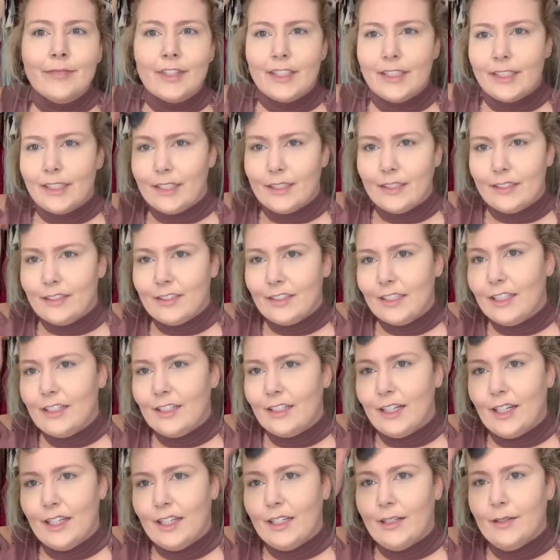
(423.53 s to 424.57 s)
And here
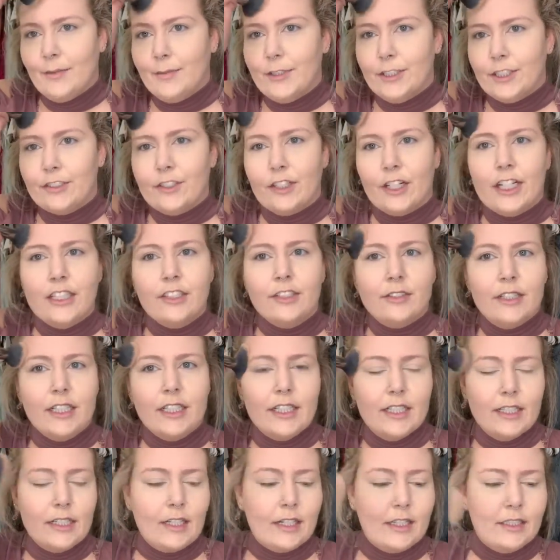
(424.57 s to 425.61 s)
I am, just
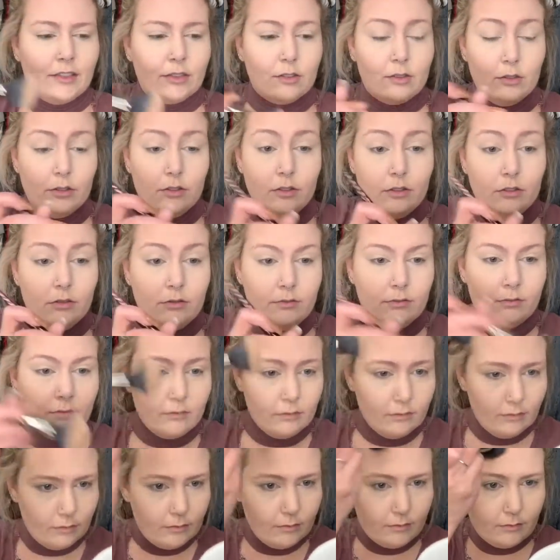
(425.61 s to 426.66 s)
graduated high school,
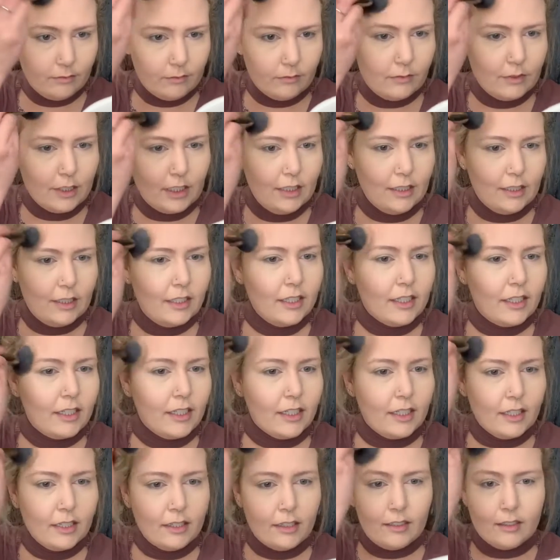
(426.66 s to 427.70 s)

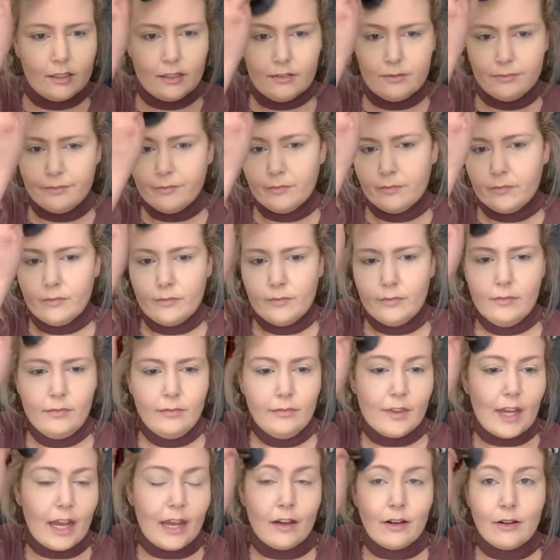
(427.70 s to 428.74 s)
and
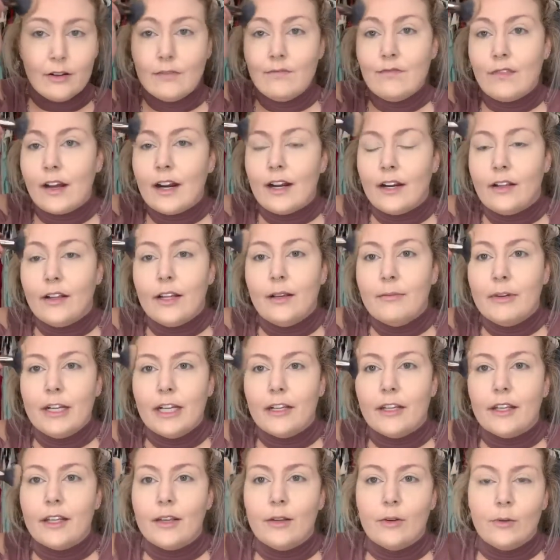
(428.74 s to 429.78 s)
now I'm finally
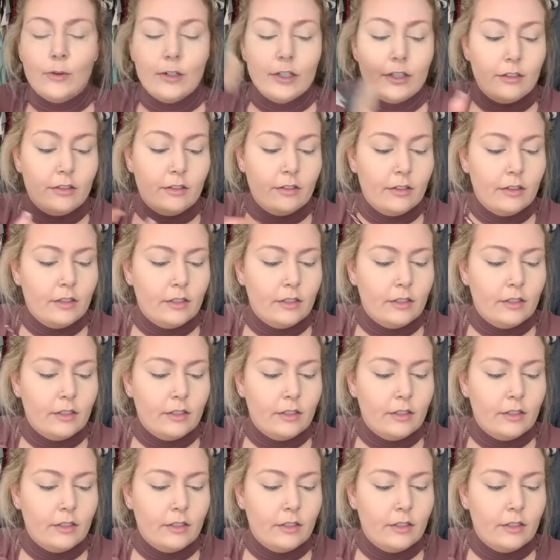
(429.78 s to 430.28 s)
making one.